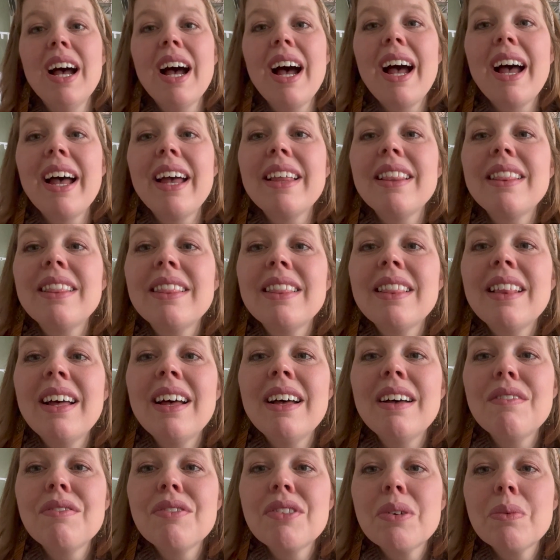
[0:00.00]
I
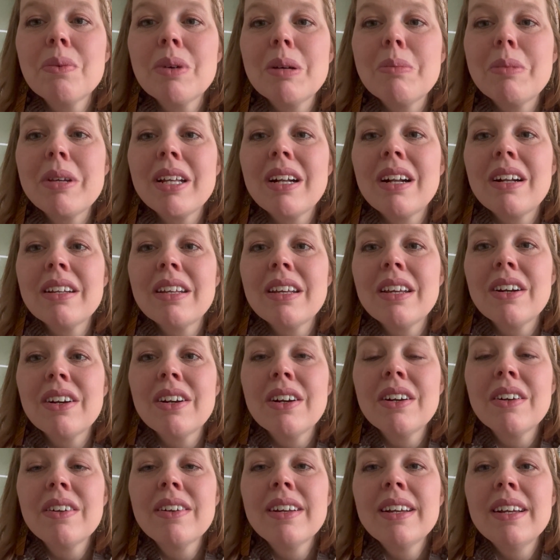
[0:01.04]
love the ribbing on here.
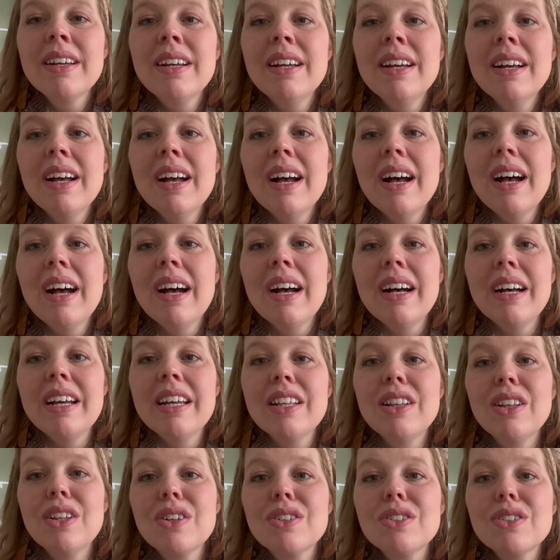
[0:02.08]

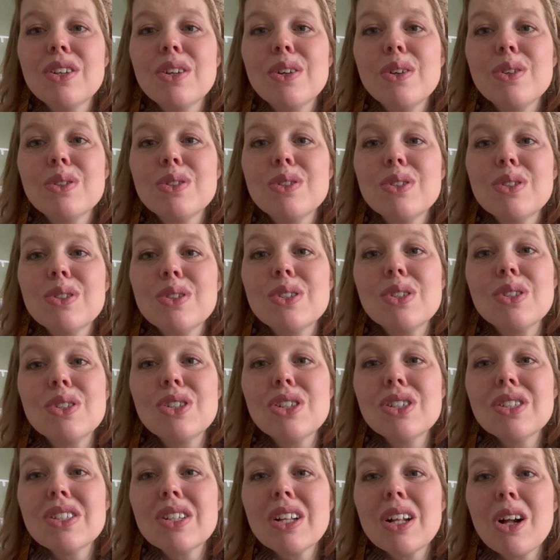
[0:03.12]
It looks
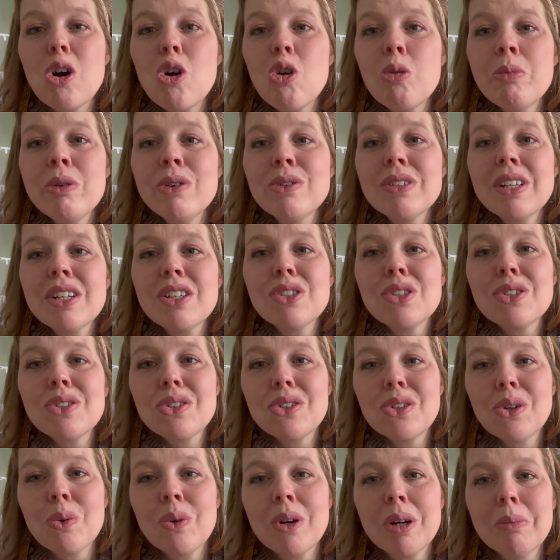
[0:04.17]
just almost like
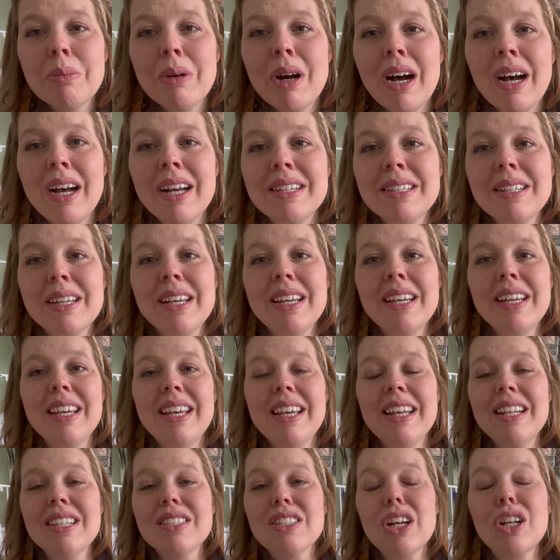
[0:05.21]
store bought.
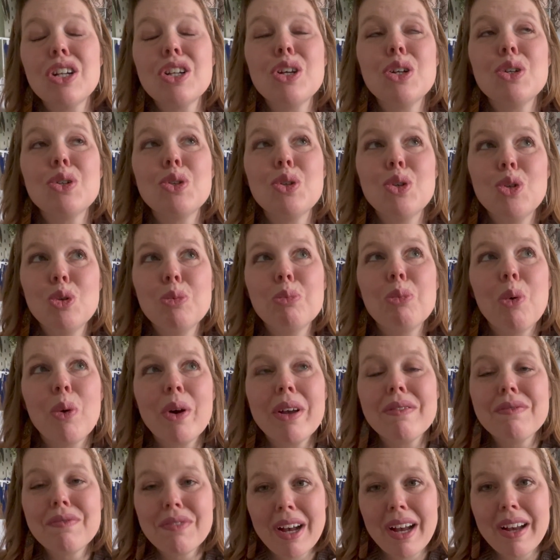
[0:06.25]
It is on 2.5
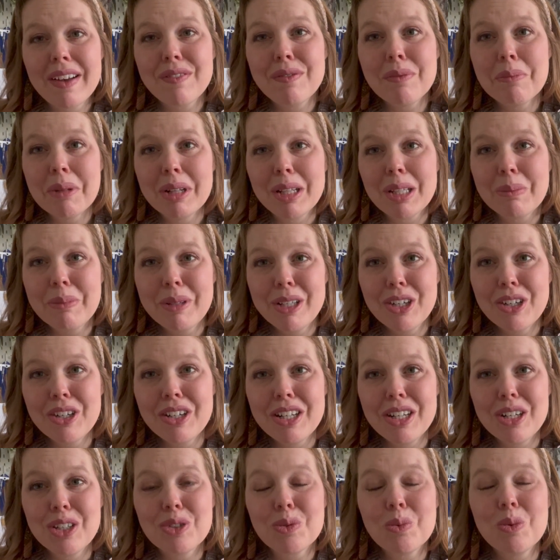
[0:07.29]
millimeter
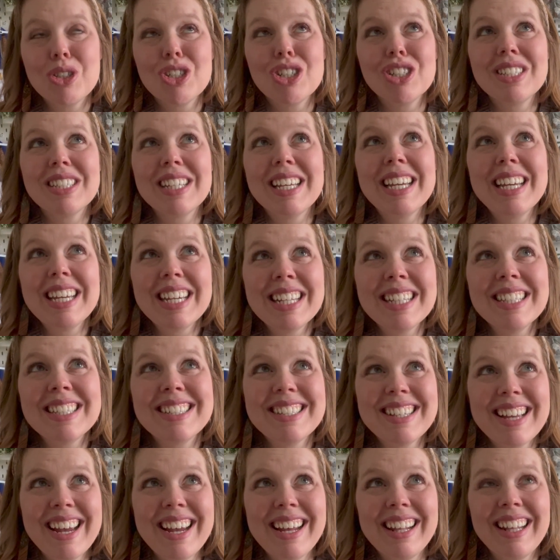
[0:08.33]
needles, which is
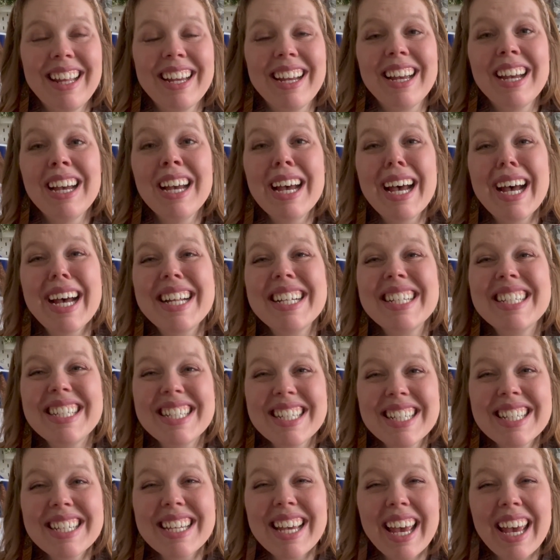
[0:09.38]
insane. Like a
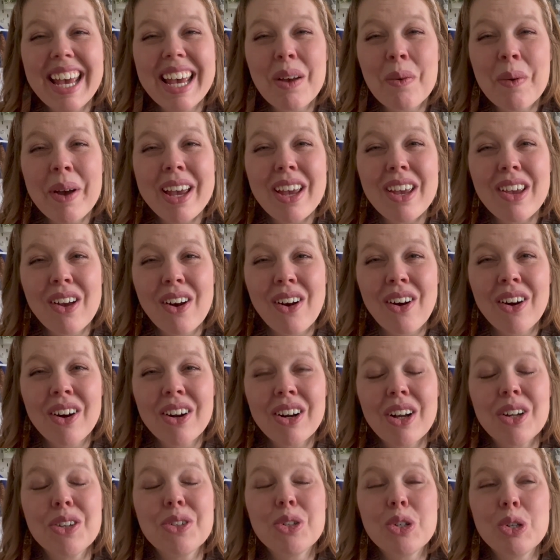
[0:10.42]
DK weight yarn
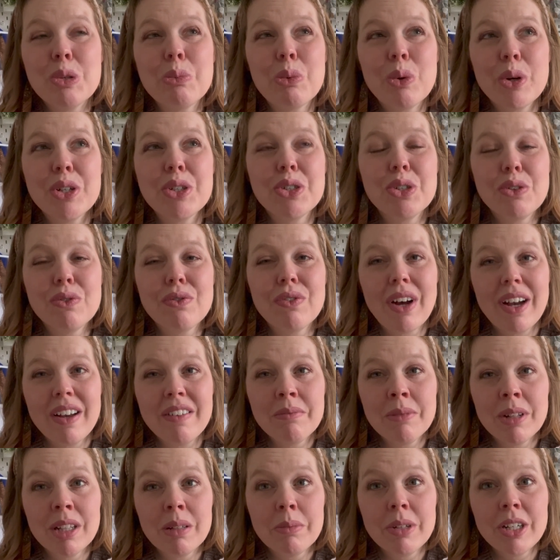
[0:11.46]
on 2.25
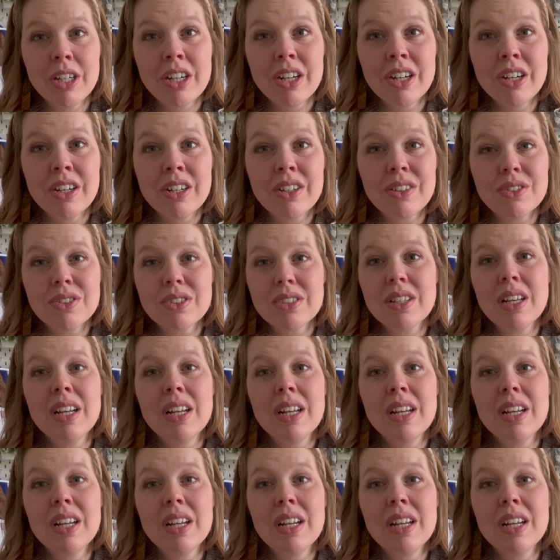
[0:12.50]
millimeter needles.